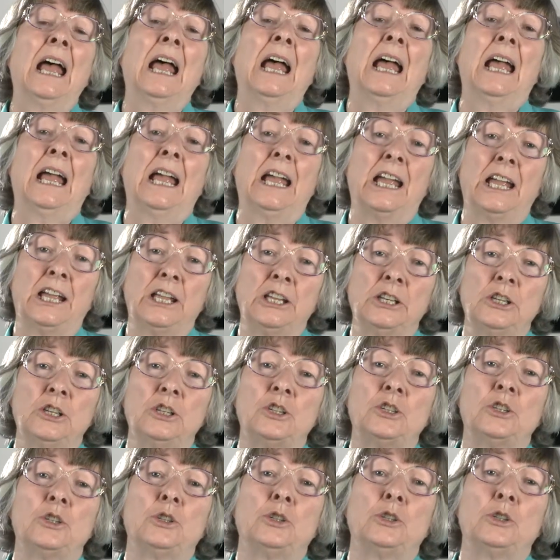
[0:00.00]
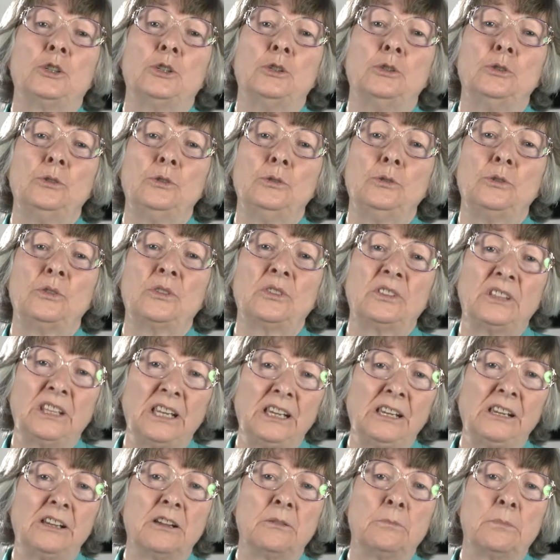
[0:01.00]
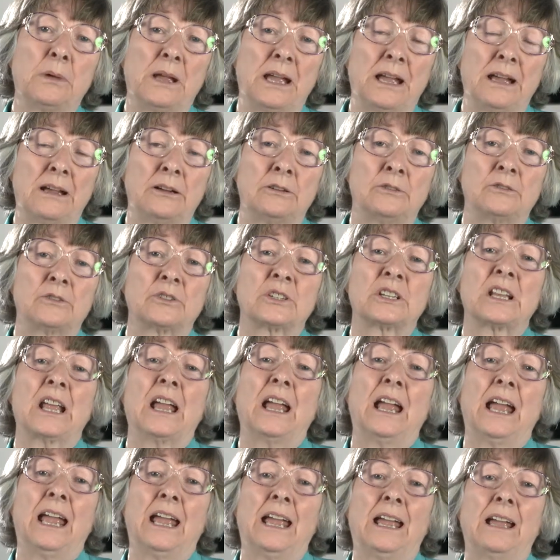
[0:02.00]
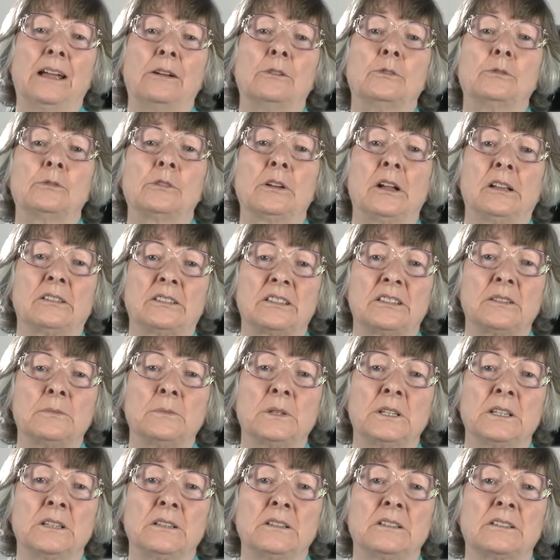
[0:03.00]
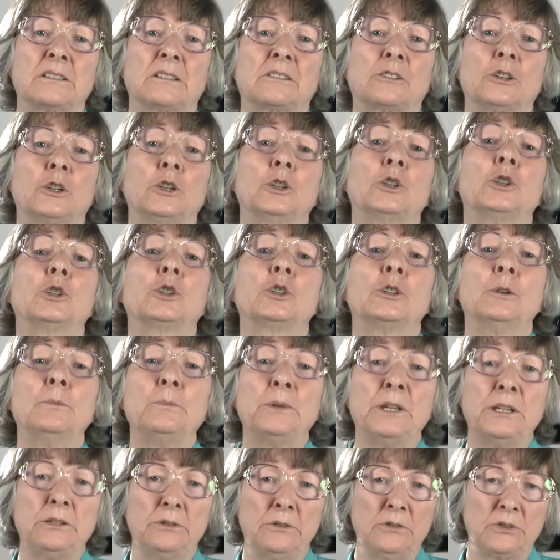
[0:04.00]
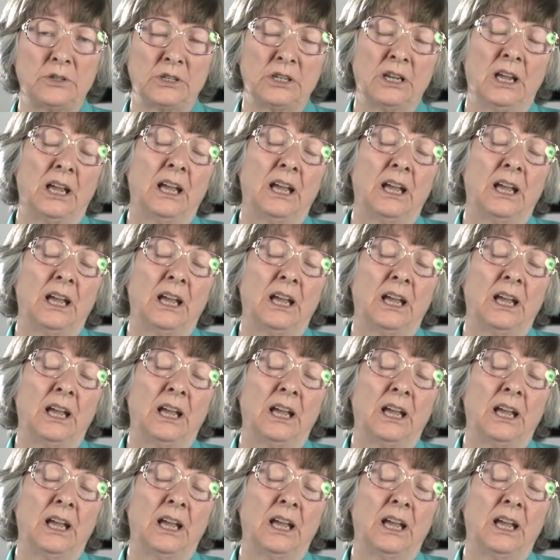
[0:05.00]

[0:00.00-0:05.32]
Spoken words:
and to think about how customers contribute